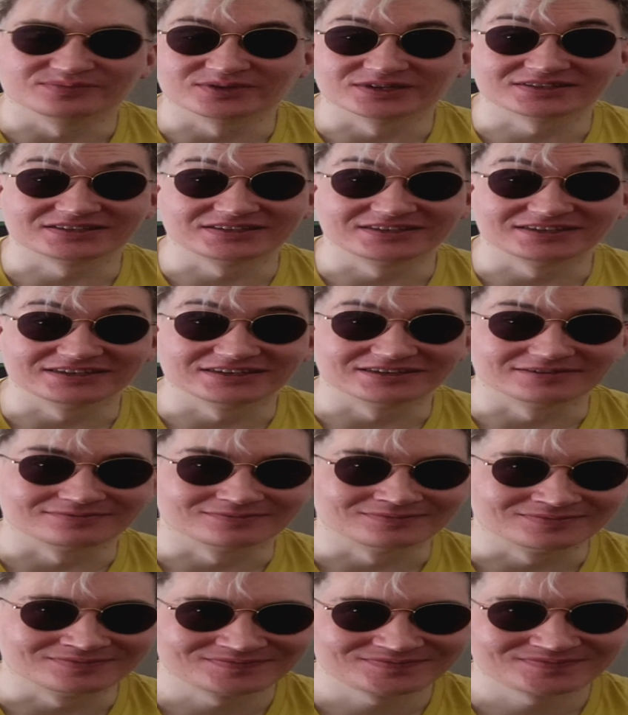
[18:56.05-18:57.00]
But
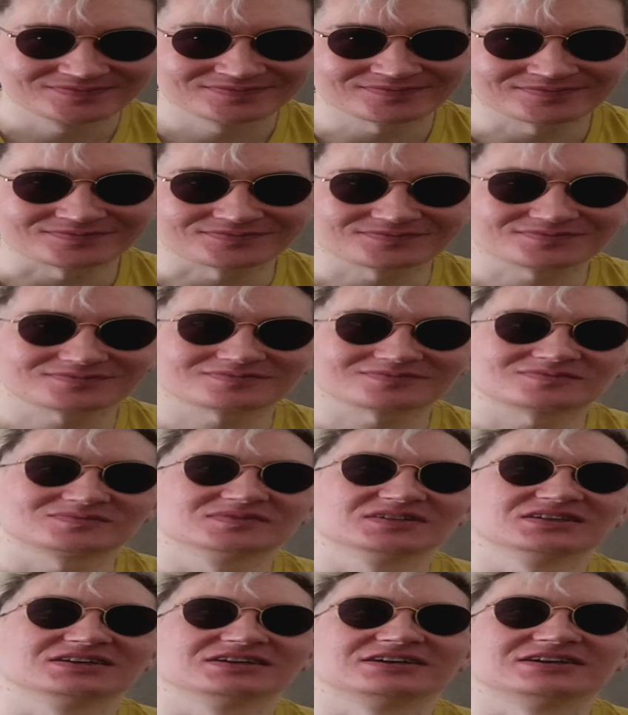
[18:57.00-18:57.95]
yeah,
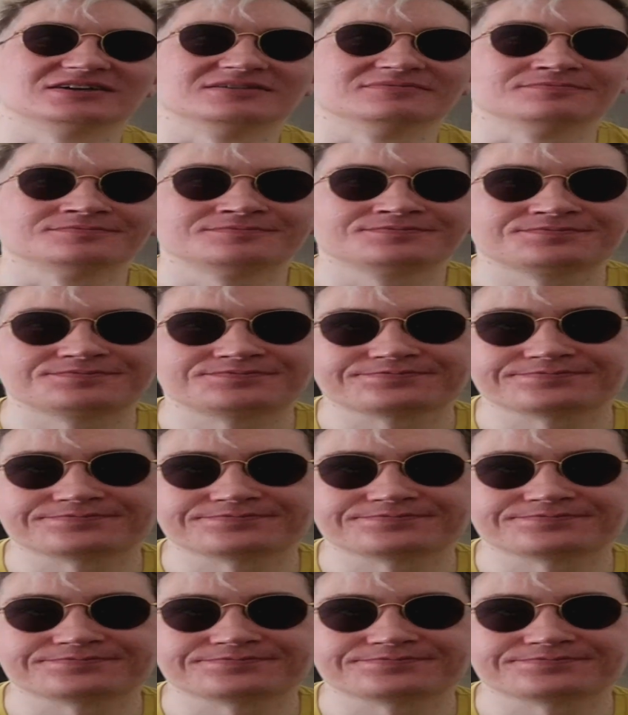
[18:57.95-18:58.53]
I